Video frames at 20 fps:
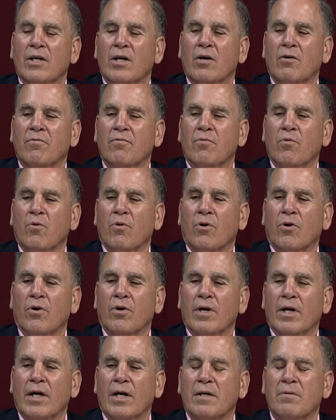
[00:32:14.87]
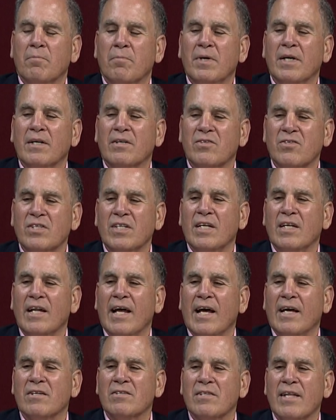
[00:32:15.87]
for being seen
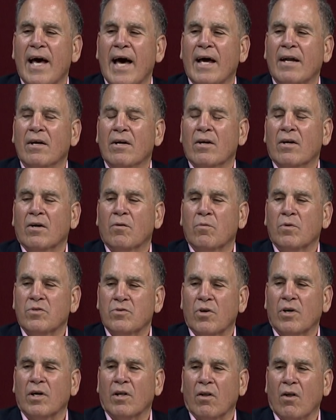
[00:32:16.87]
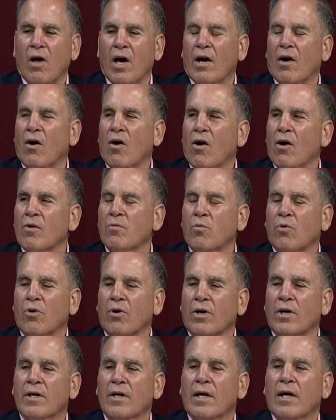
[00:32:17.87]
as that, it took a lot of hard
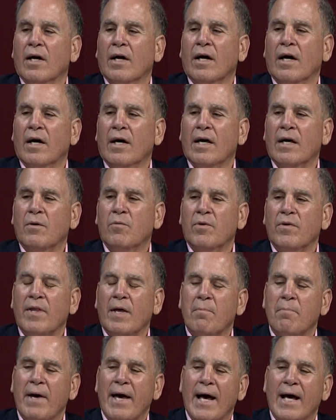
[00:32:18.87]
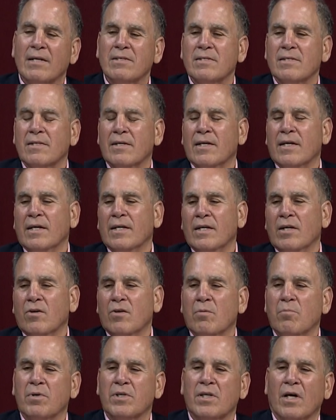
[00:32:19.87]
work. And when they passed
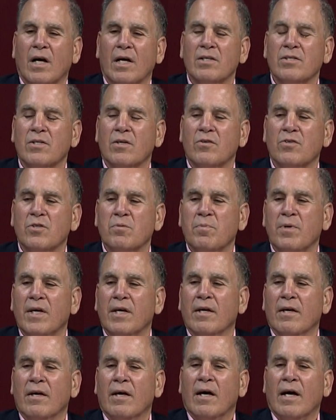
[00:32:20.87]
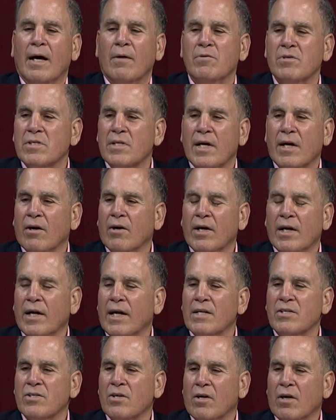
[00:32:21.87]
the baton, so to speak, I was there and
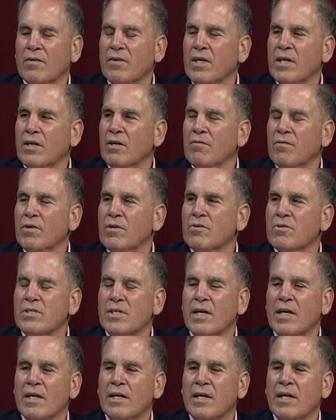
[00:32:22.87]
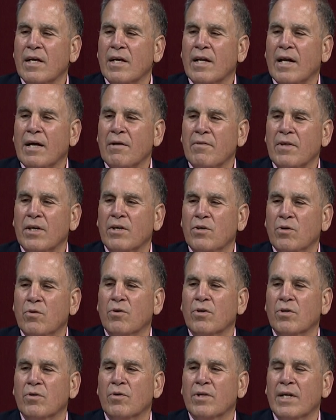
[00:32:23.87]
I saw all the interviews, and I think you
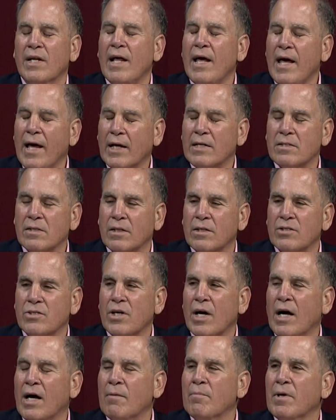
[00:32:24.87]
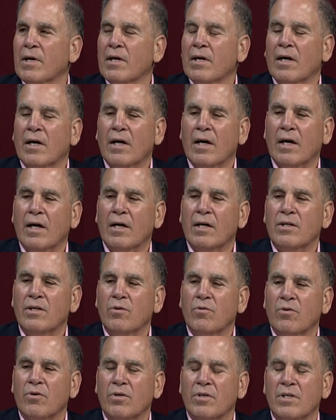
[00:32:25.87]
were doing an excellent job, and you
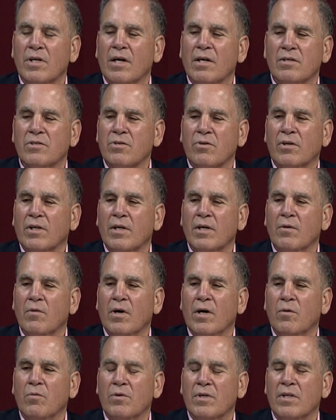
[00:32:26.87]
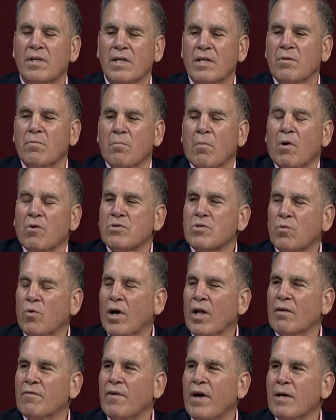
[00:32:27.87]
were certainly the most
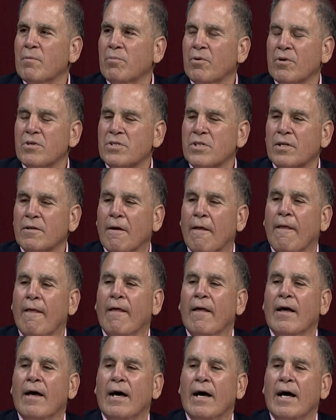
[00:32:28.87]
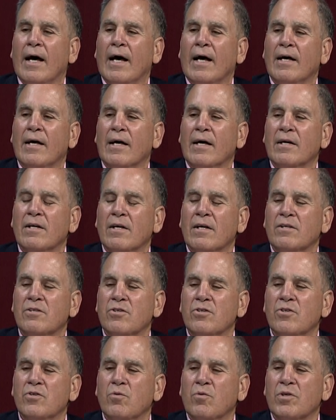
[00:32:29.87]
qualified person to
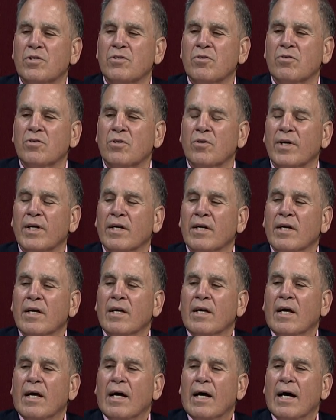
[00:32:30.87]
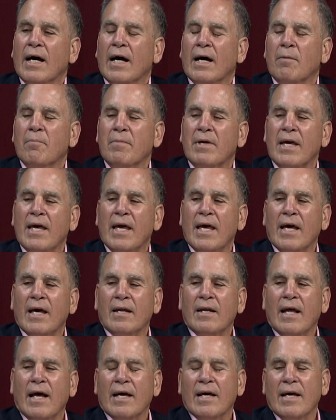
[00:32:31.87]
do what you're doing.
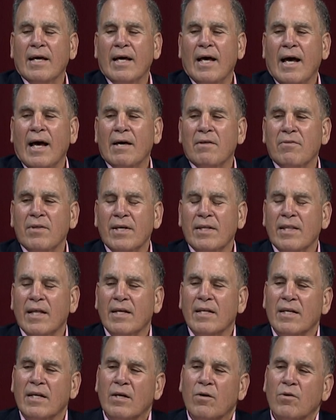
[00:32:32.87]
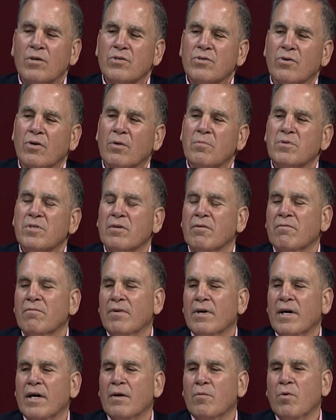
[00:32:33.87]
And I think that, in terms of
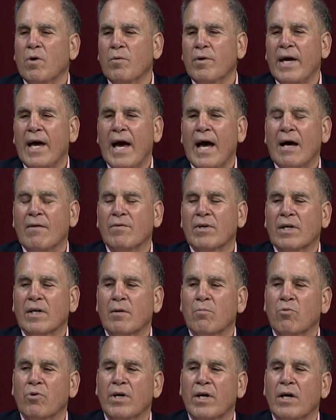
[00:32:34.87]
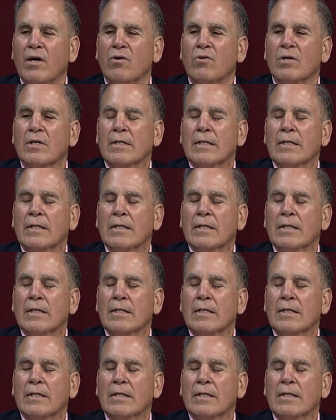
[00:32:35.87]
what we have at Cabrillo,